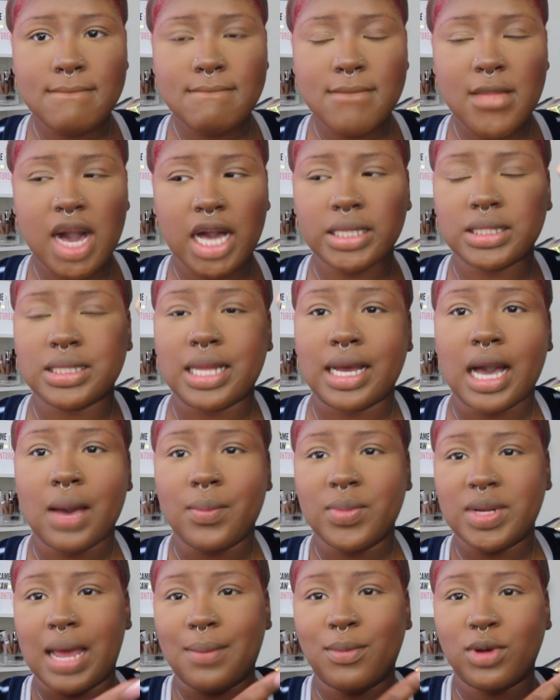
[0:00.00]
burn. it's not
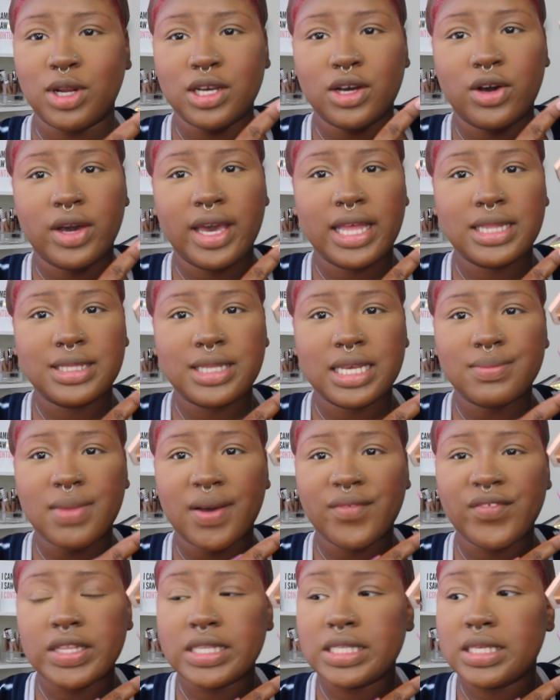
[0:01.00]
coming I'm gonna go ahead and take my
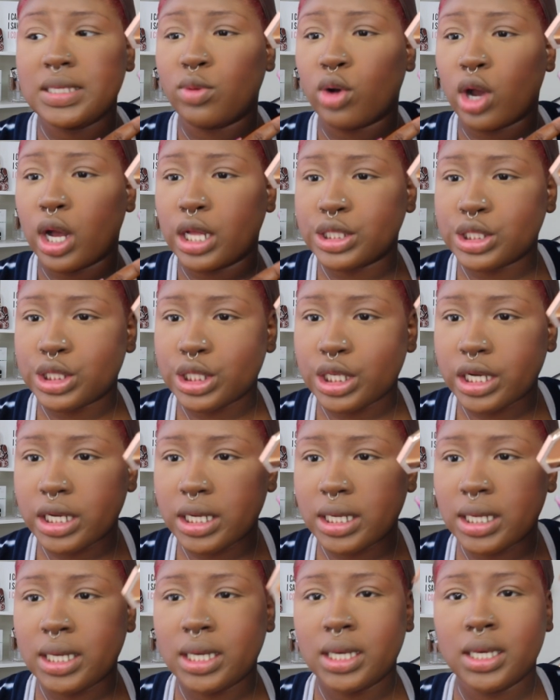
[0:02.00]
Fenty
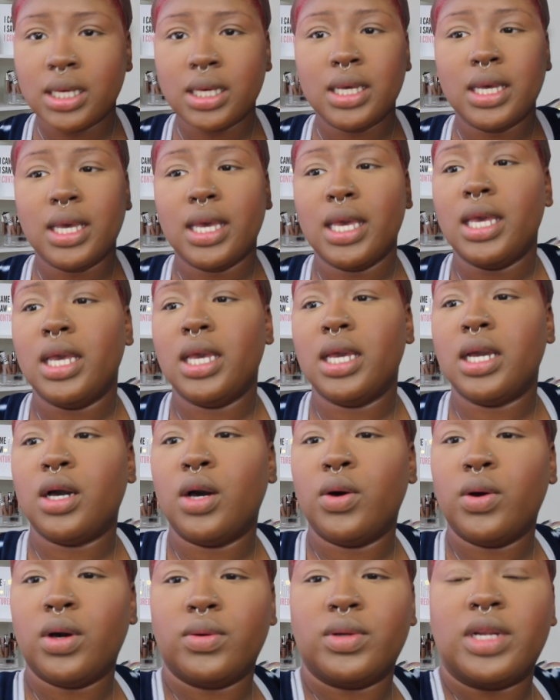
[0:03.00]
bronzer and
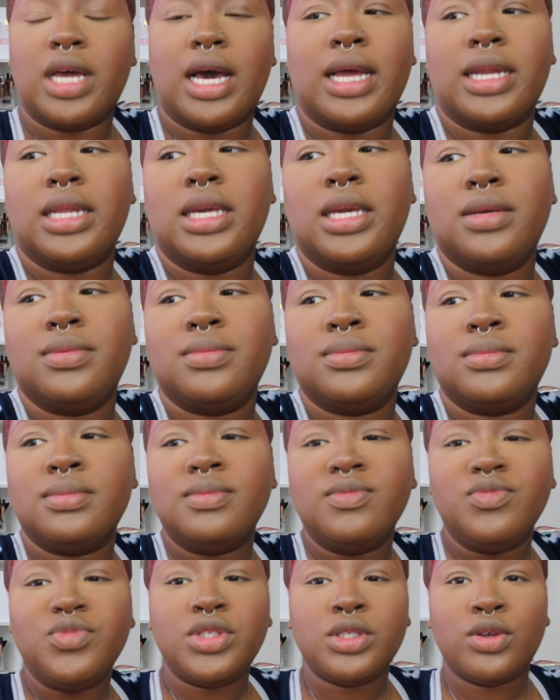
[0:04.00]
Coco Naughty
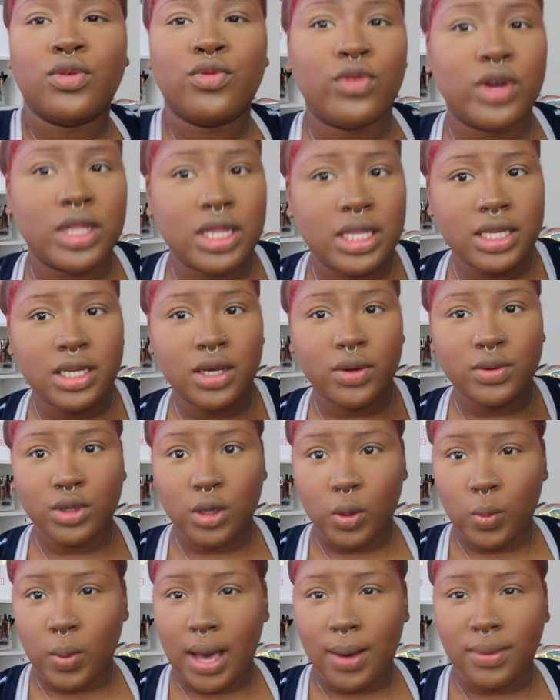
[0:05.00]
really don't
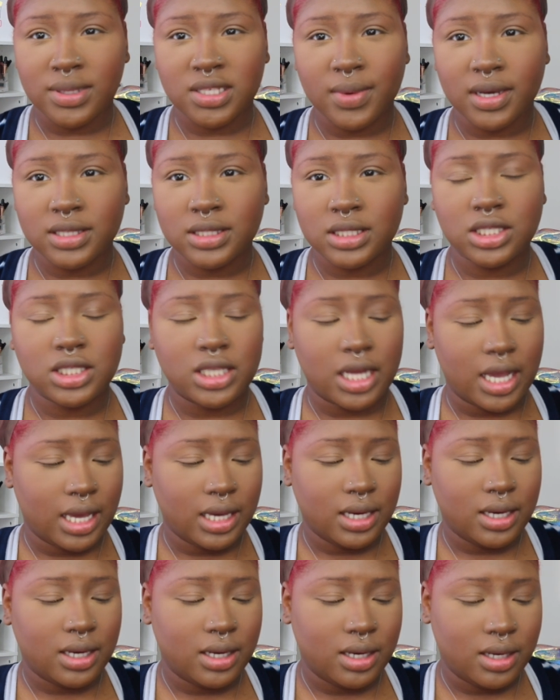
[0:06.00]
know why I was about to
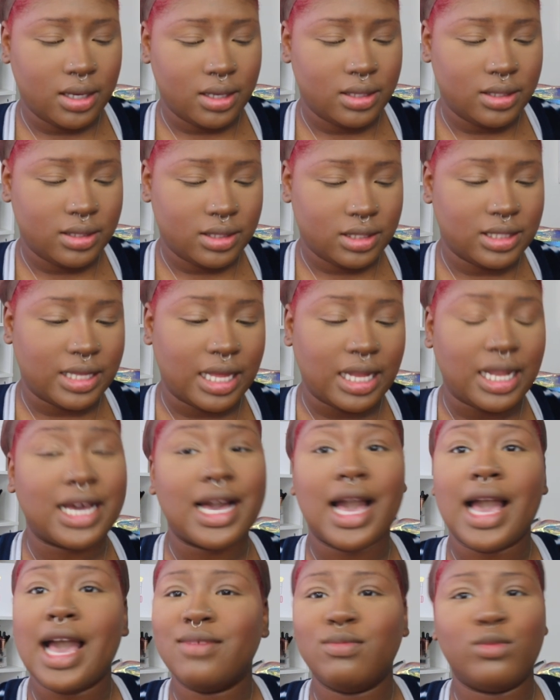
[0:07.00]
check it's not
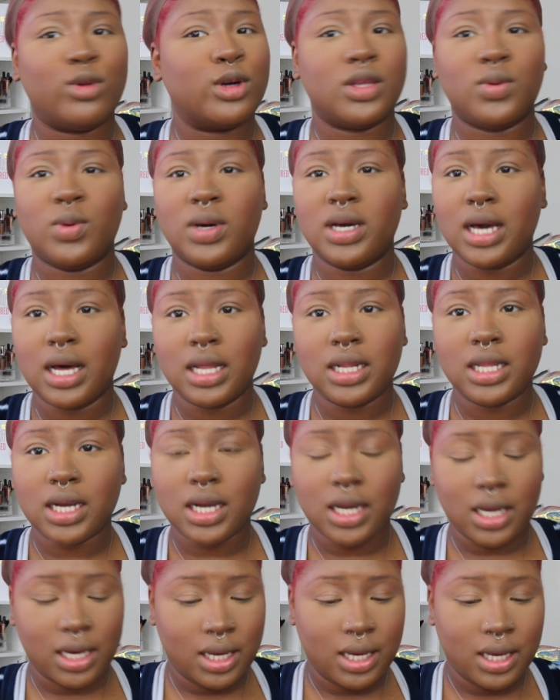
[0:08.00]
like I have more than one
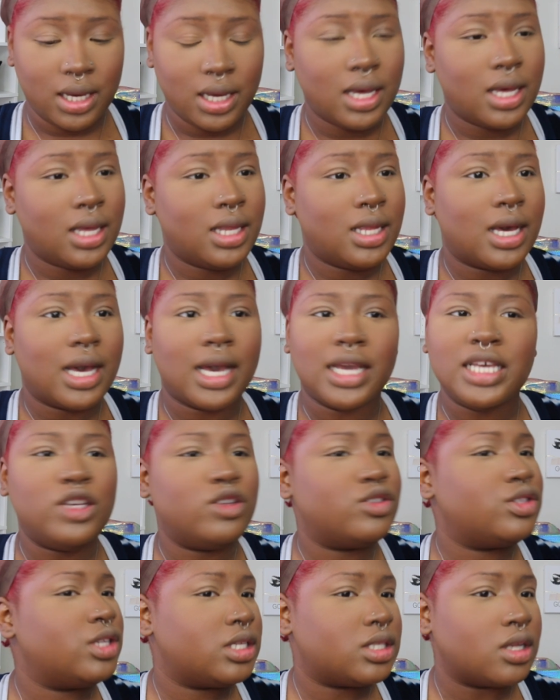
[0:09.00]
color I
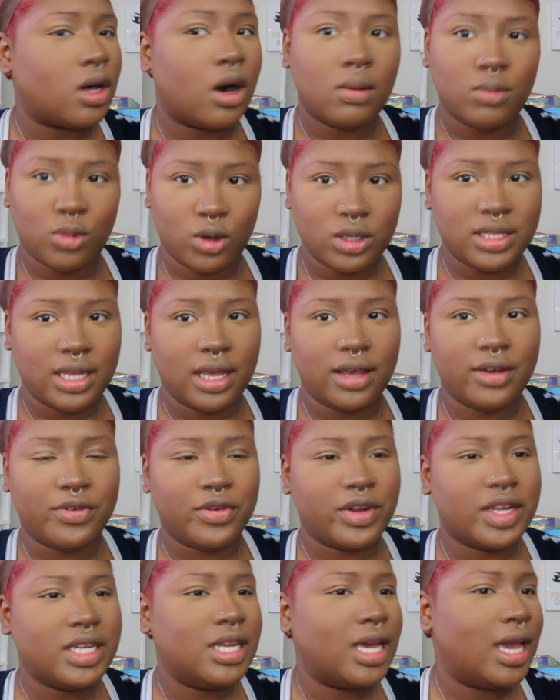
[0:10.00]
use this almost
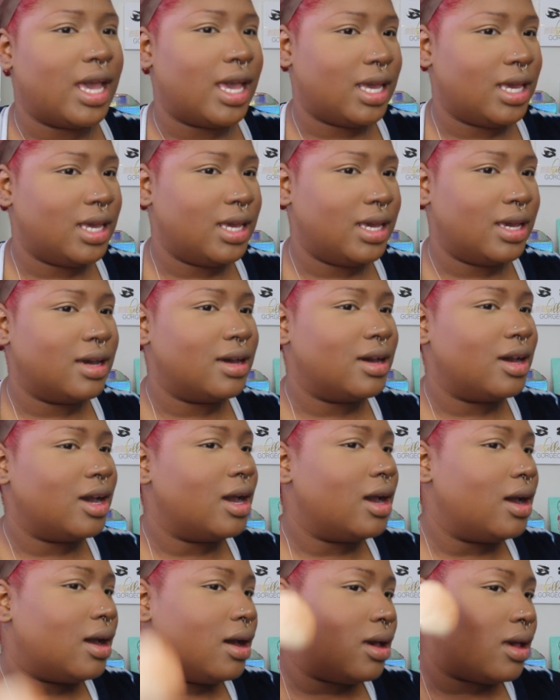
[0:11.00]
every day
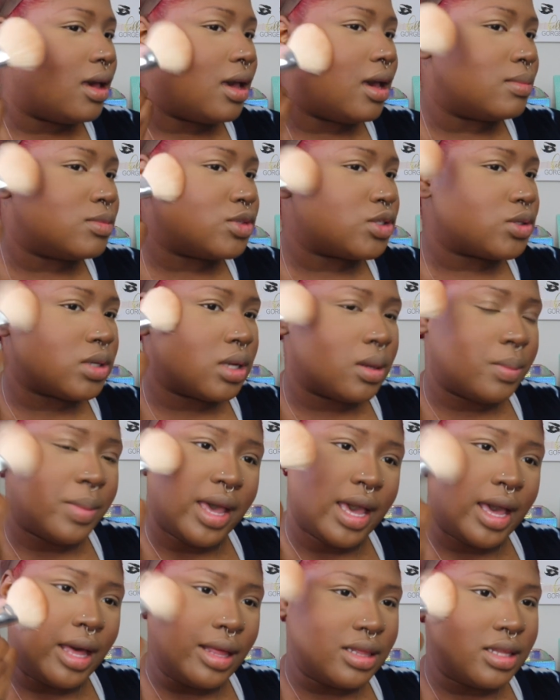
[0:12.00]
and I'm just gonna
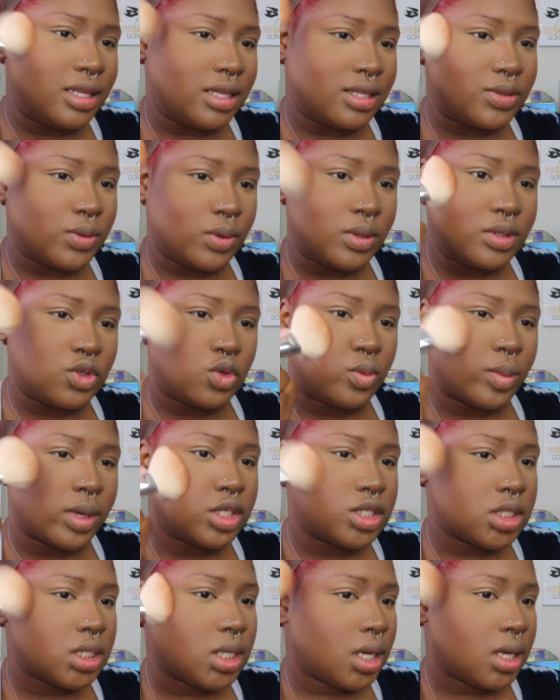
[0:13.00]
pat this onto my
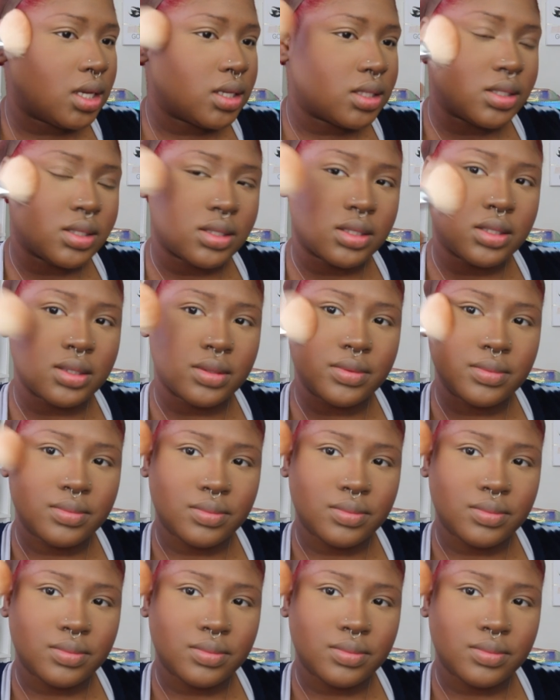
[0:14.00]
cheeks